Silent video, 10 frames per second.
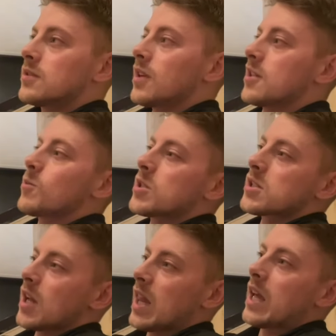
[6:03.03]
As much
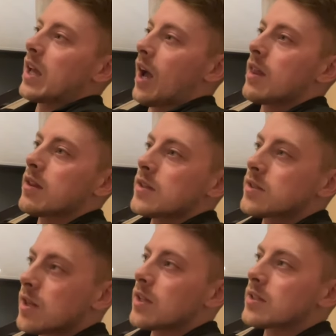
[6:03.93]
as I like athletes
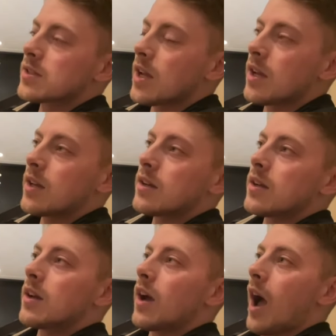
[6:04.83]
to take this day in,
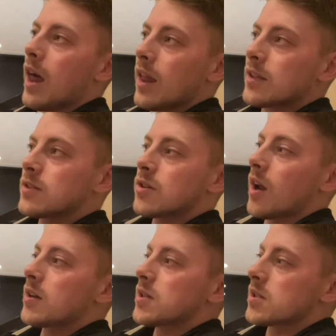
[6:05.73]
I like to try
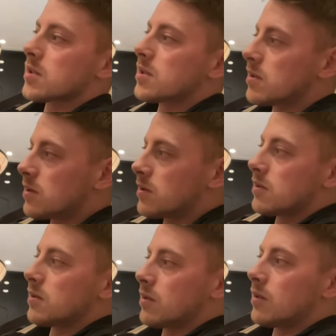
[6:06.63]
to just
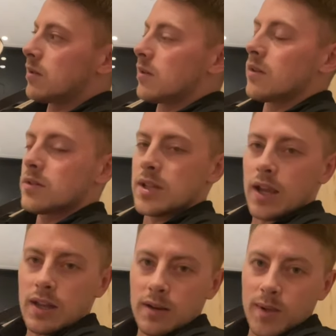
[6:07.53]

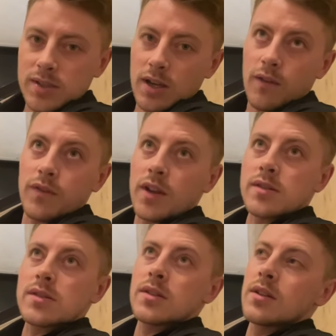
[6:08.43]
take it in myself
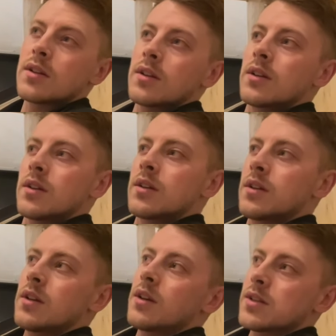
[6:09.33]
because
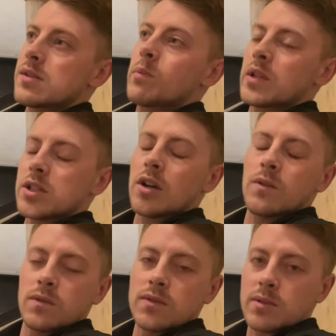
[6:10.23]
it's a big
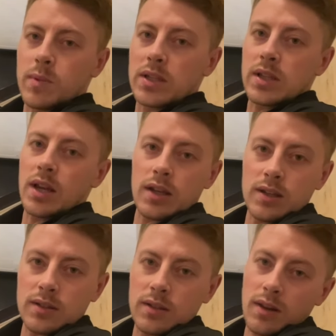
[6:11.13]
show. It's a big day.
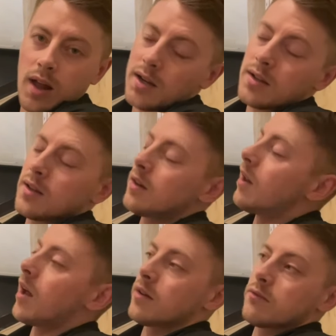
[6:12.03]
A lot of a
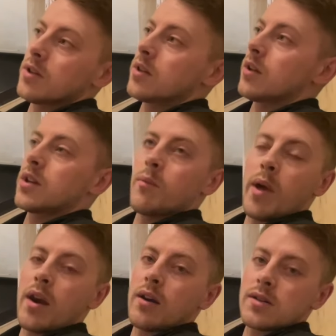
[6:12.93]
lot of really good
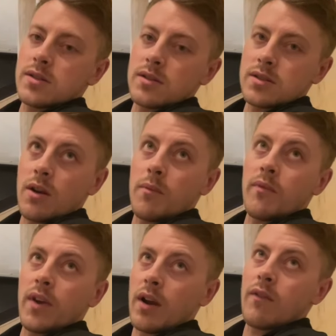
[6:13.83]
competitors. So
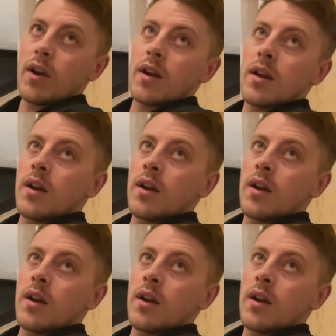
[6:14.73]
I'm very very